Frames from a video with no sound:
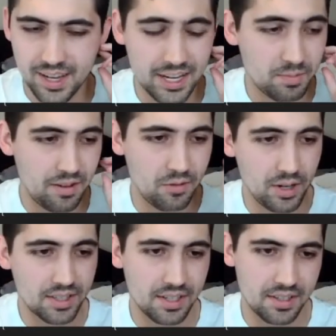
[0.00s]
my
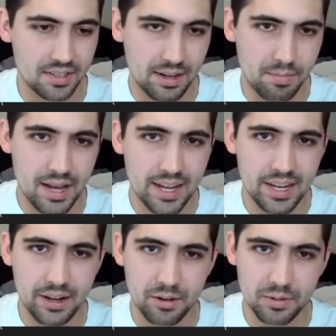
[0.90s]
voice, because it's like back
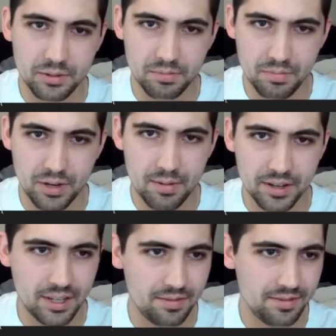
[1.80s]
here, which
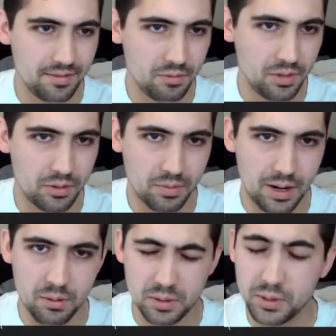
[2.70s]
was
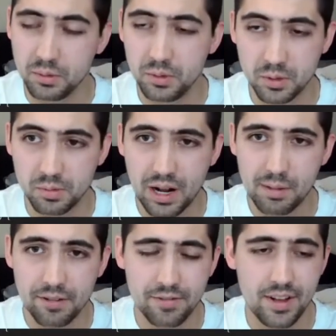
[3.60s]

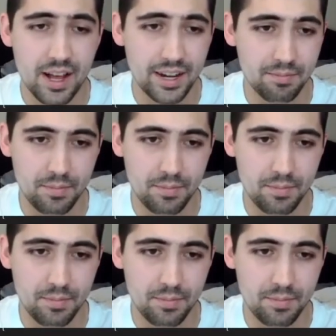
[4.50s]
probably fine,